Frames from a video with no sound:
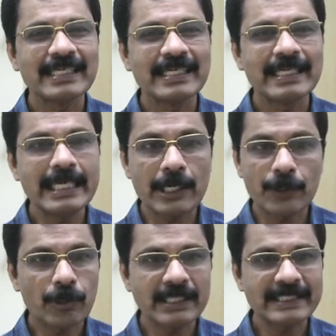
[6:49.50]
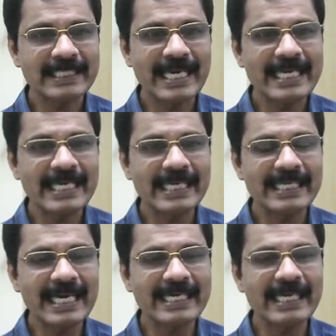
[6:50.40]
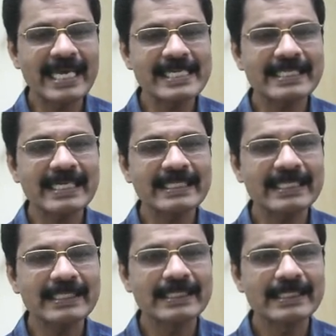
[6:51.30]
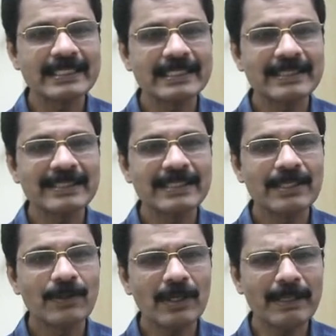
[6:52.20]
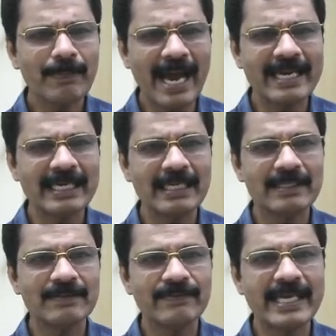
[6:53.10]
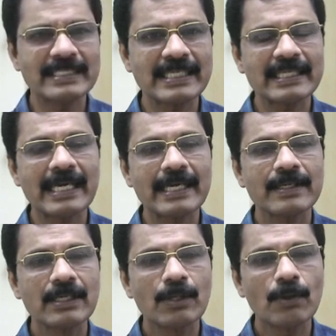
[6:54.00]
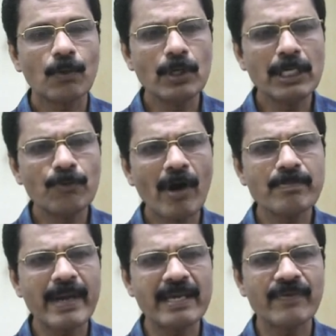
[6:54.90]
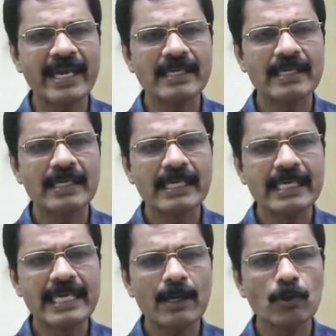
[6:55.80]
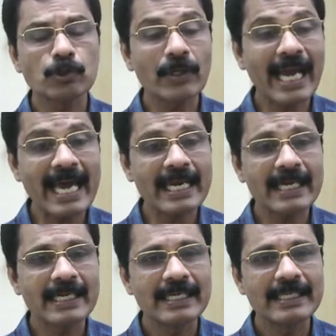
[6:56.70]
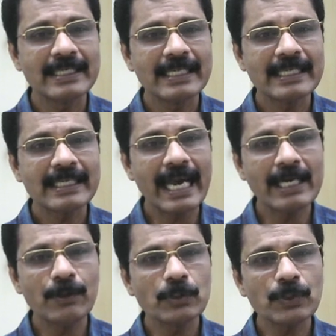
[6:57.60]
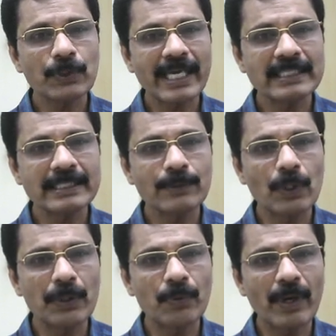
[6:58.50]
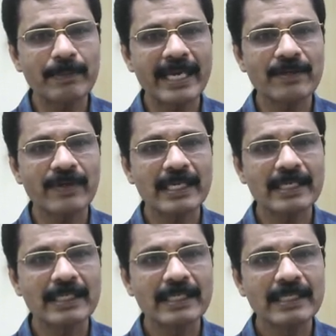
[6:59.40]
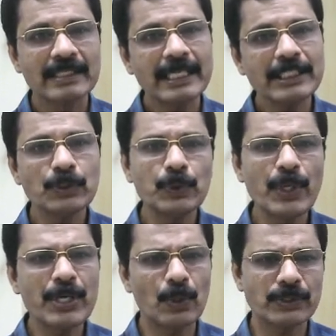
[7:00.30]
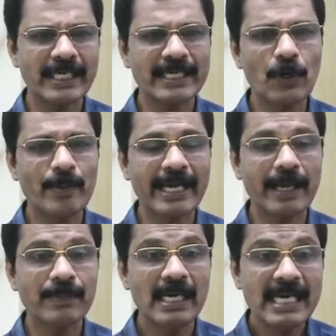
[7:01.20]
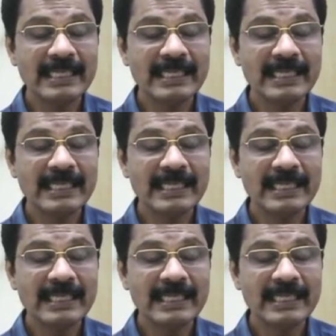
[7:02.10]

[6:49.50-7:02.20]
Here you can't see any netted-like structure. Only parallel veins are there. Only one main vein. Here also canna. Canna also you can see only one main vein. That is unicostate, common type. The